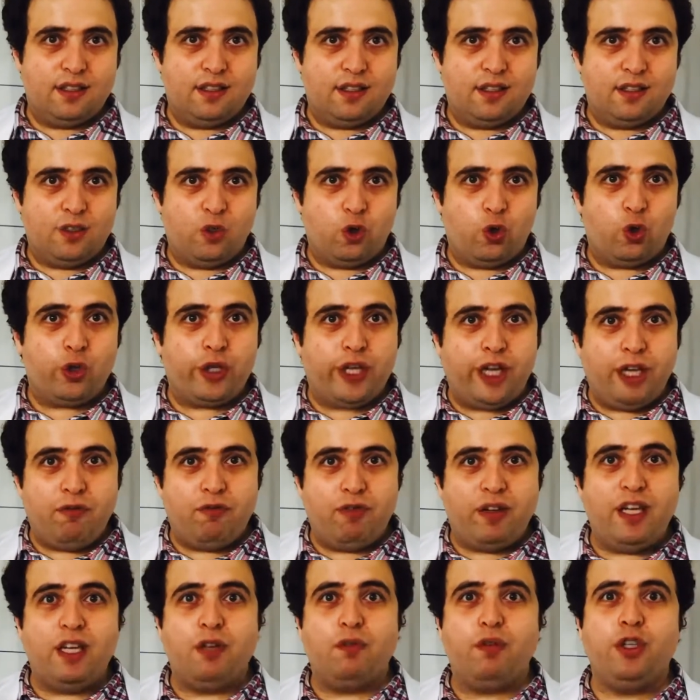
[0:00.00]
Okay,
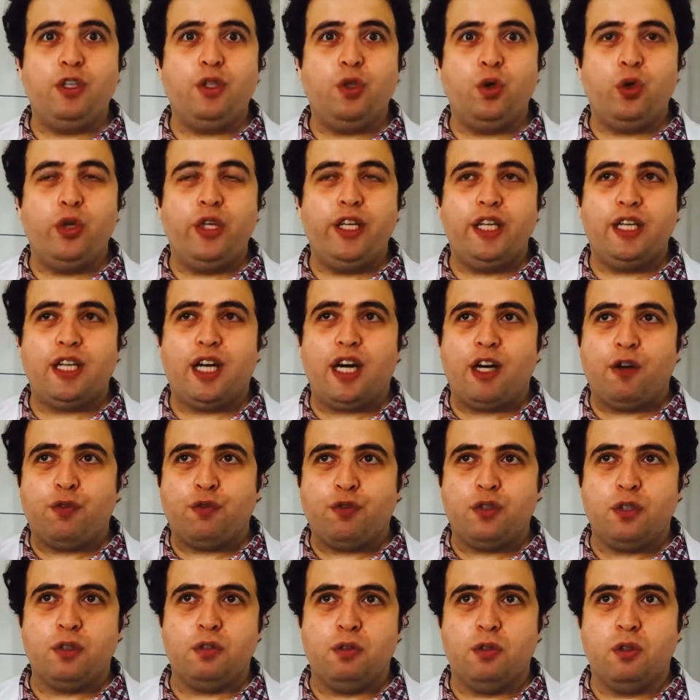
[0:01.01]
whenever you hear
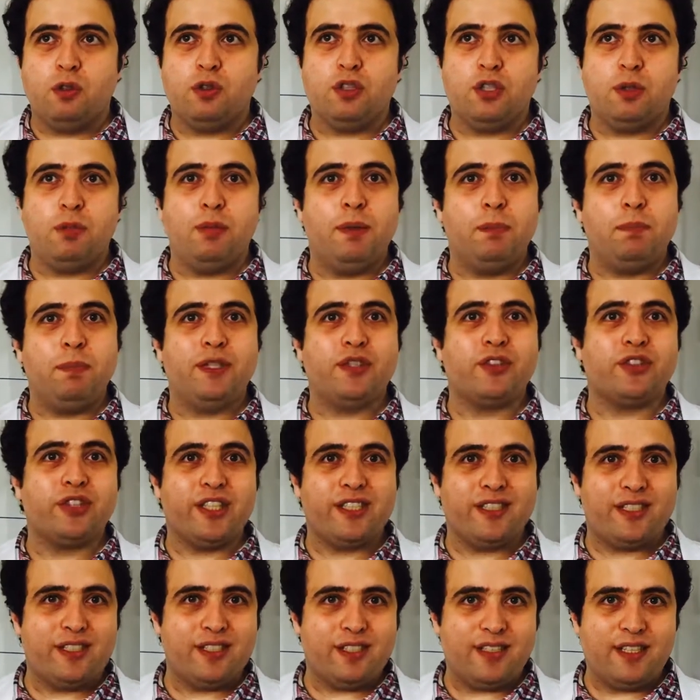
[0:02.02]
afterload, remember
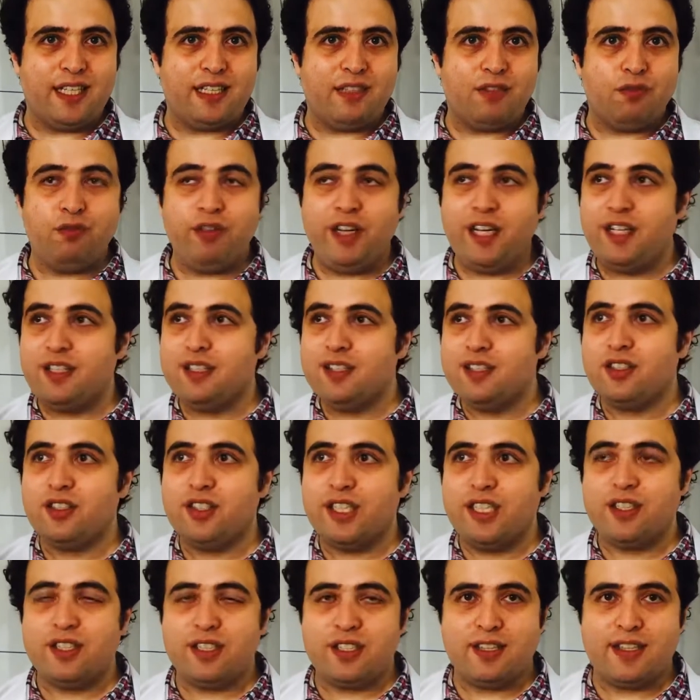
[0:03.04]
resistant. Where is this
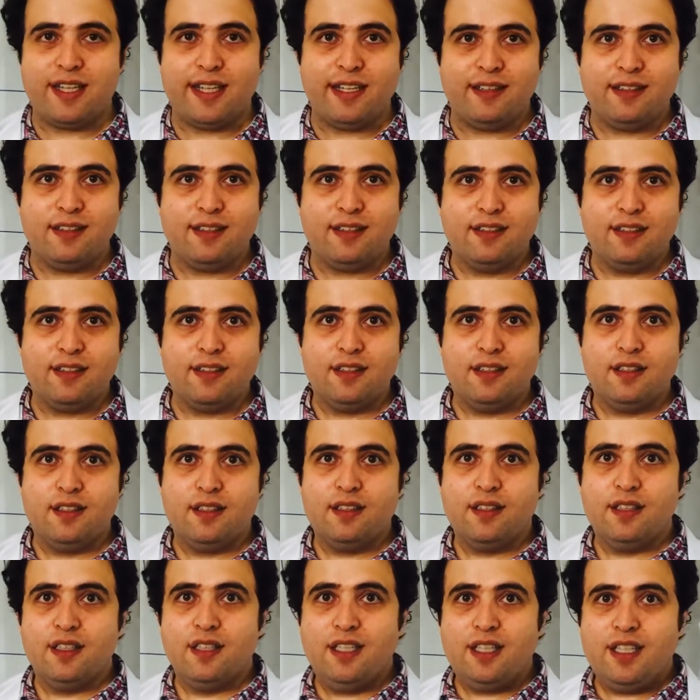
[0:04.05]
resistant?
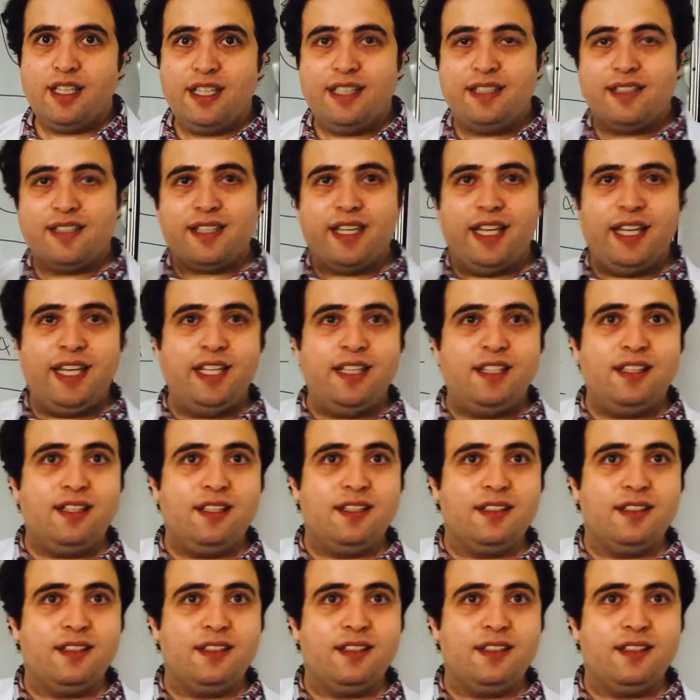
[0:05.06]
It's in